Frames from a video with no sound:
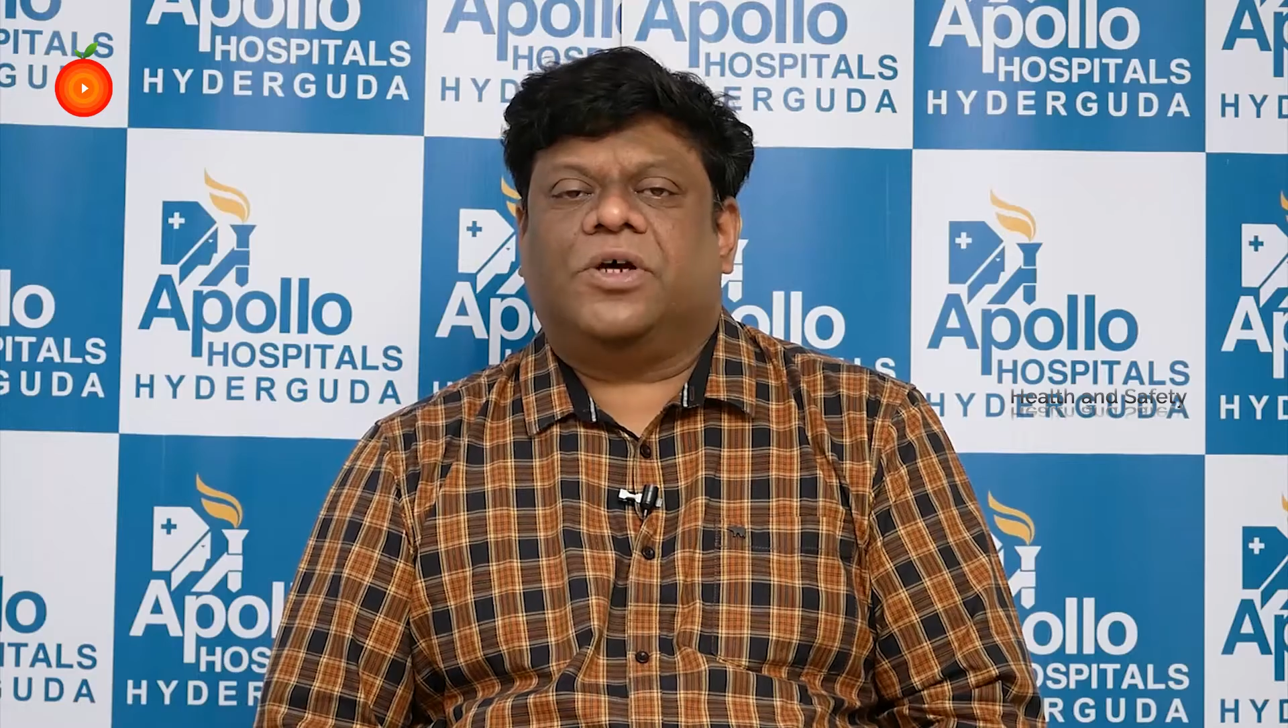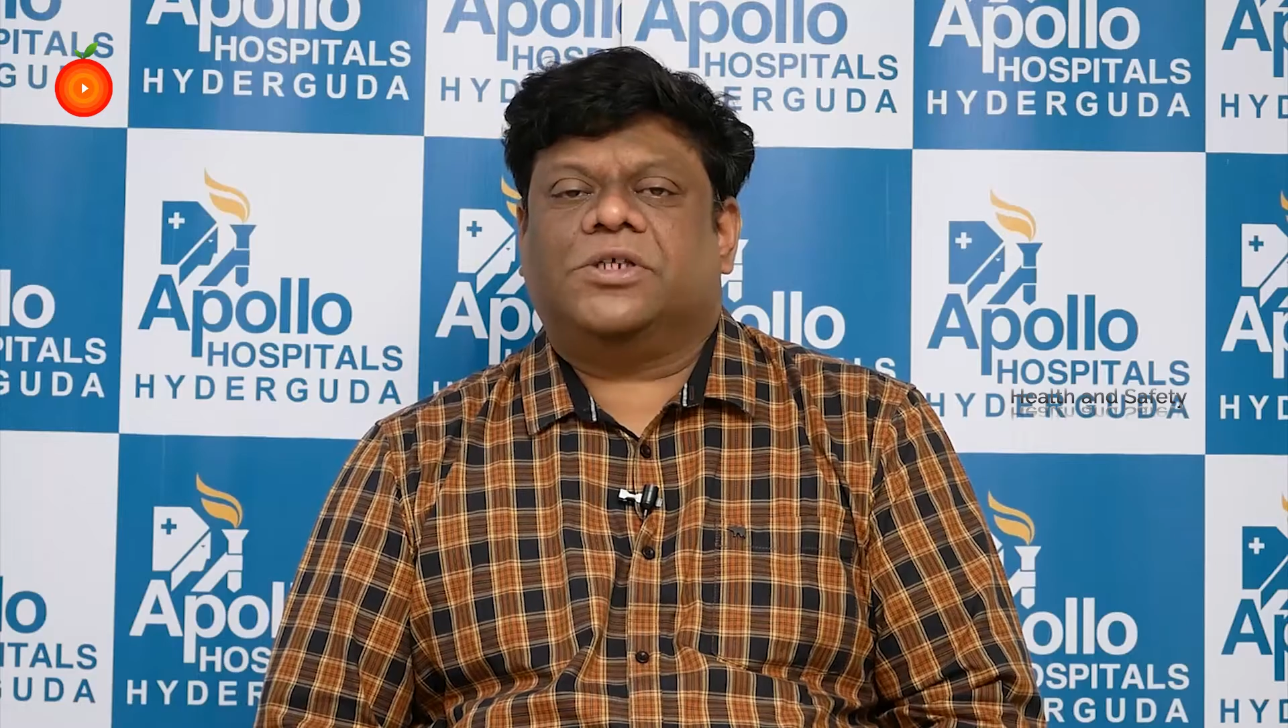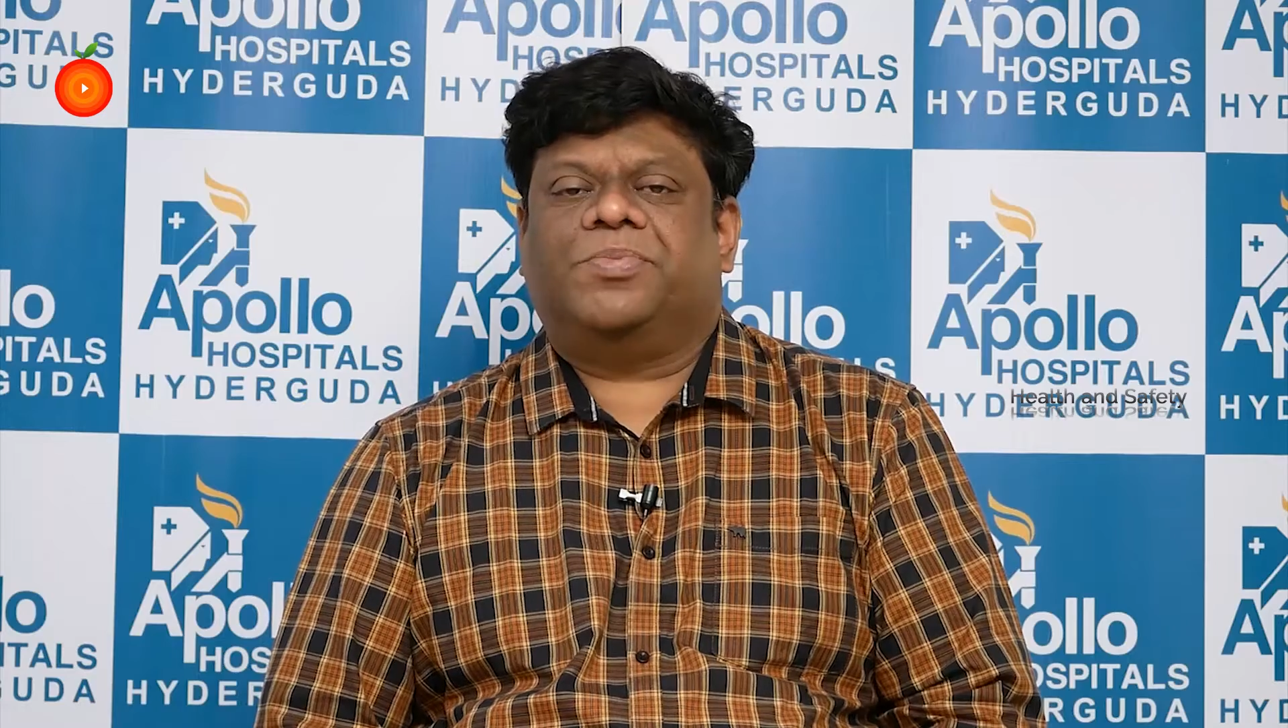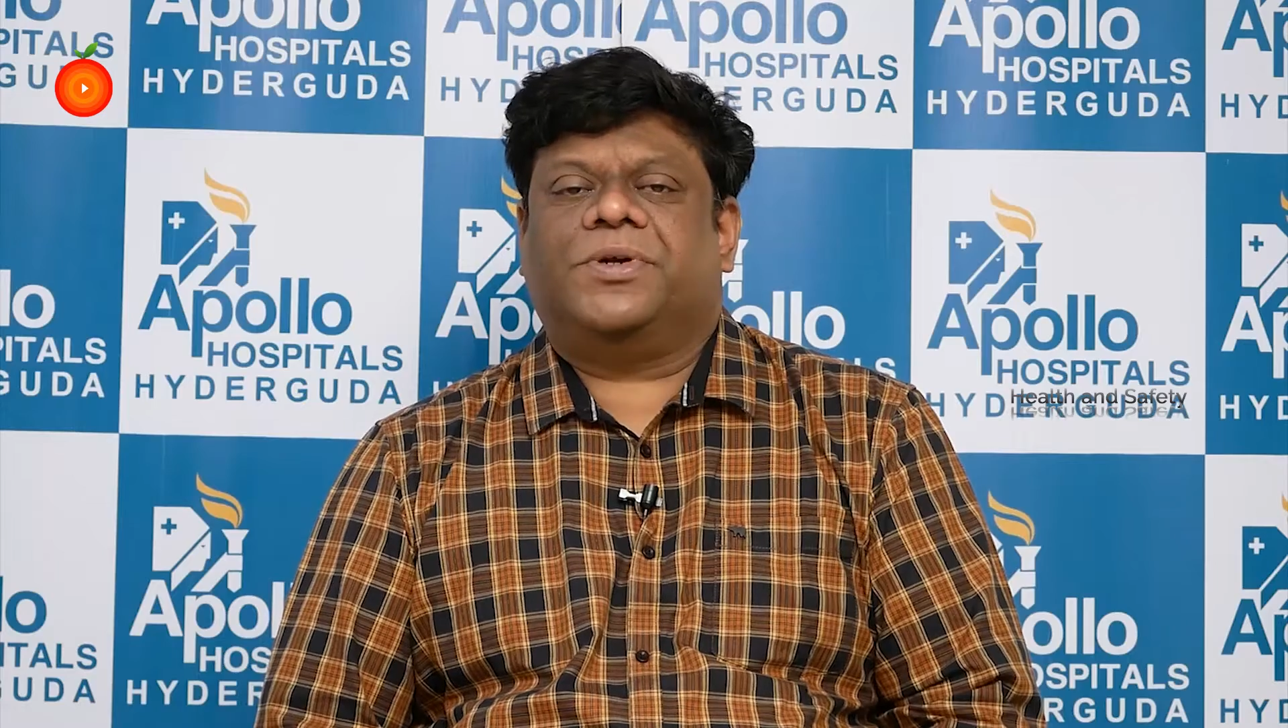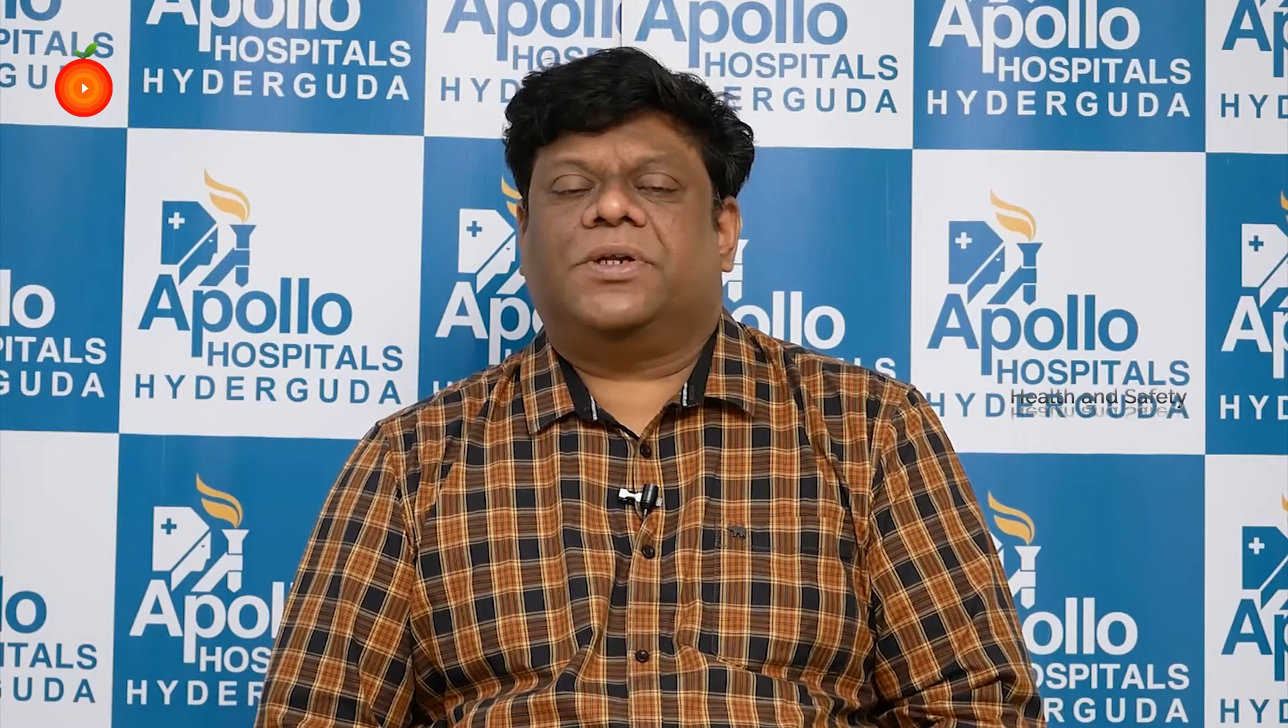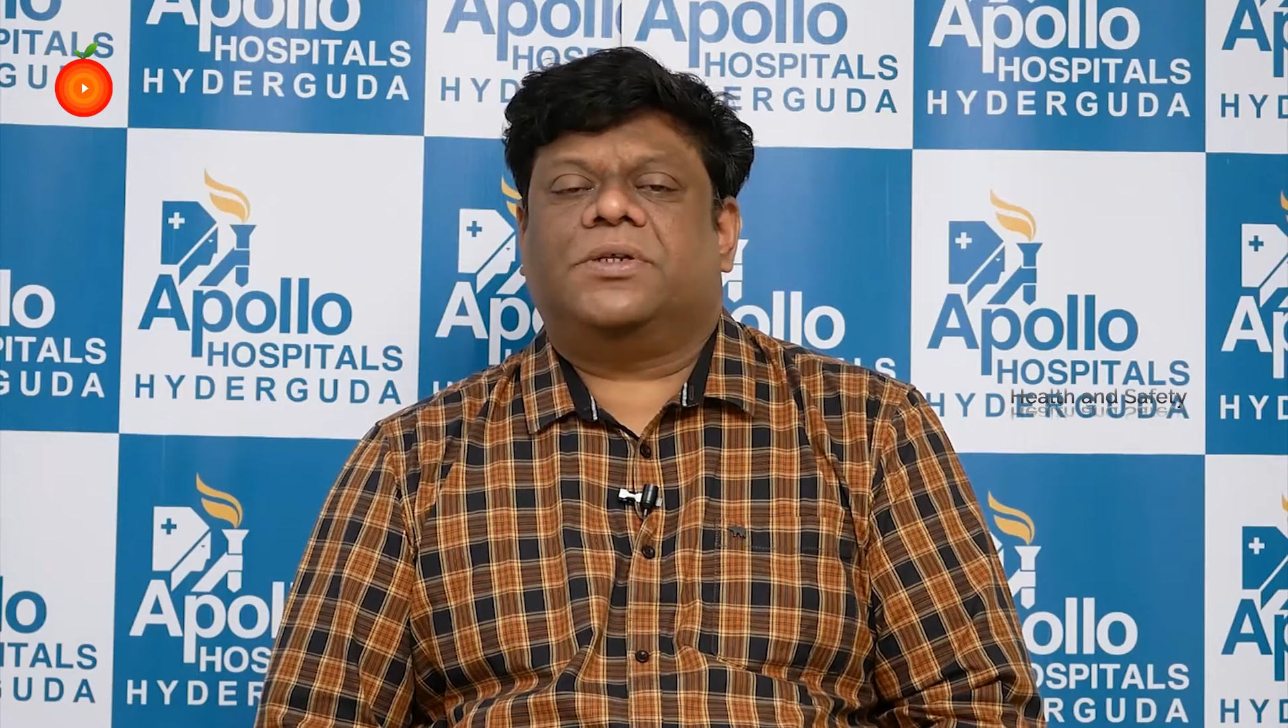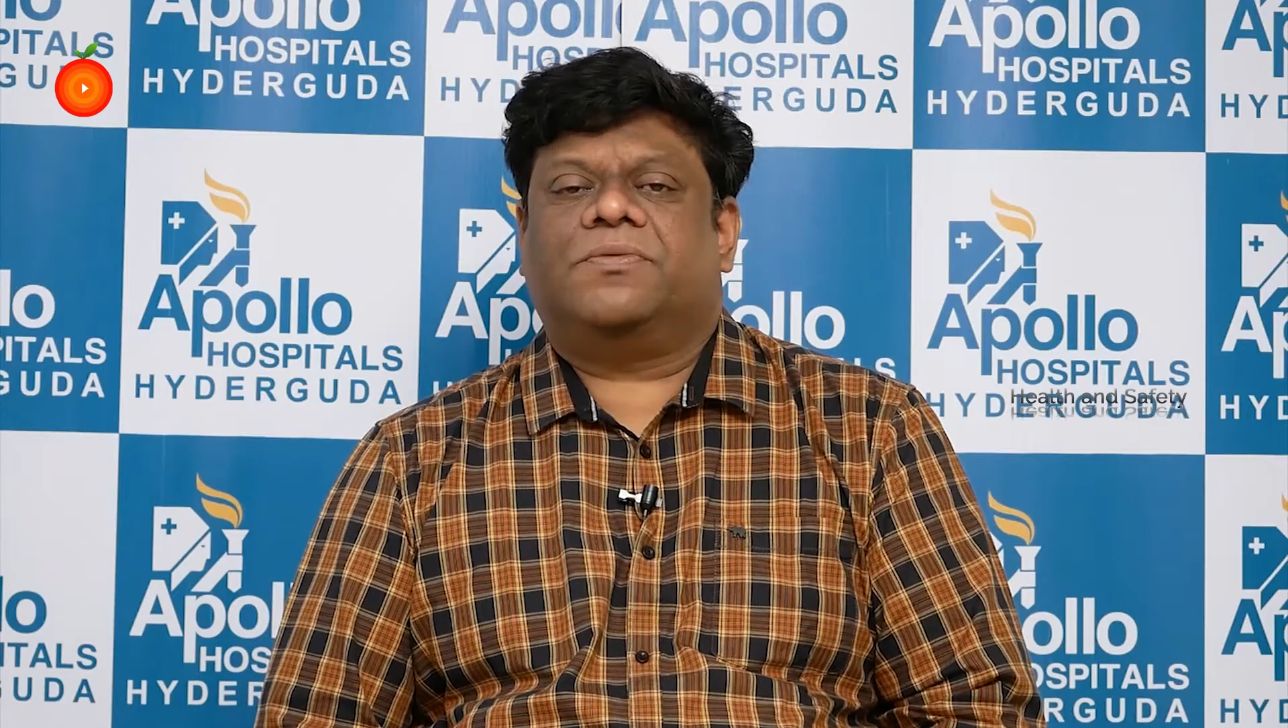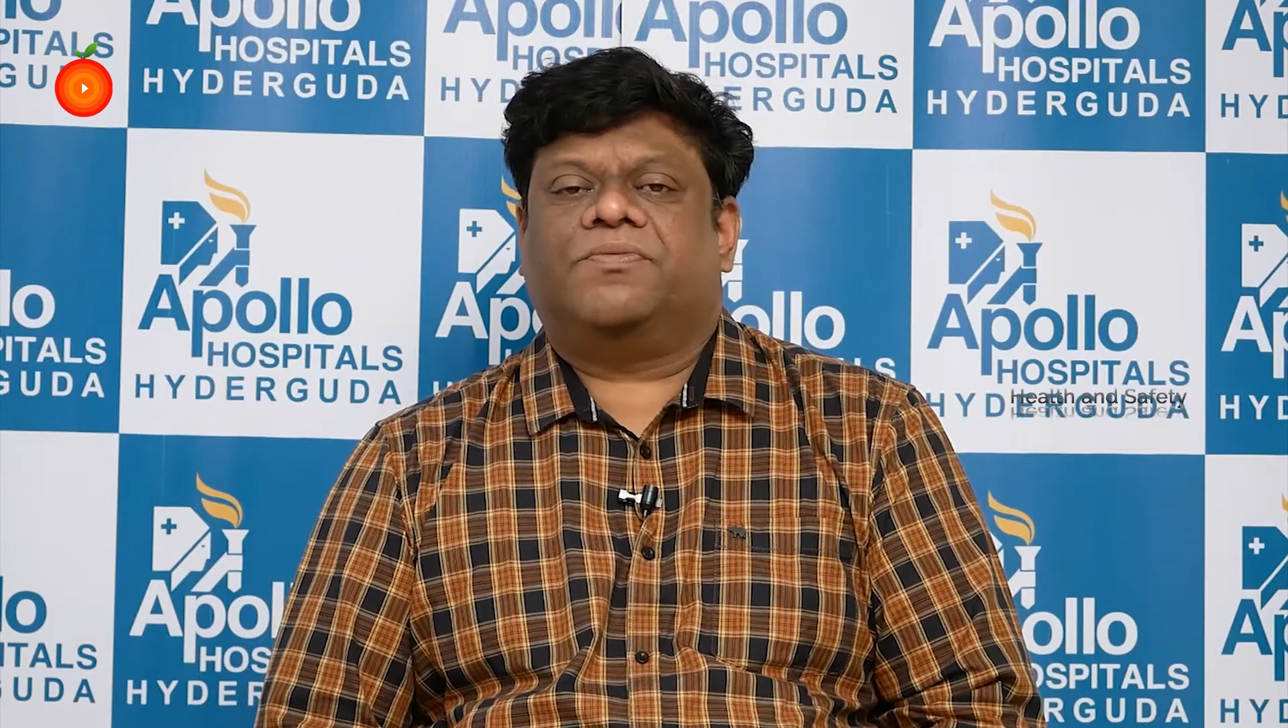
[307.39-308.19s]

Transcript: hospitals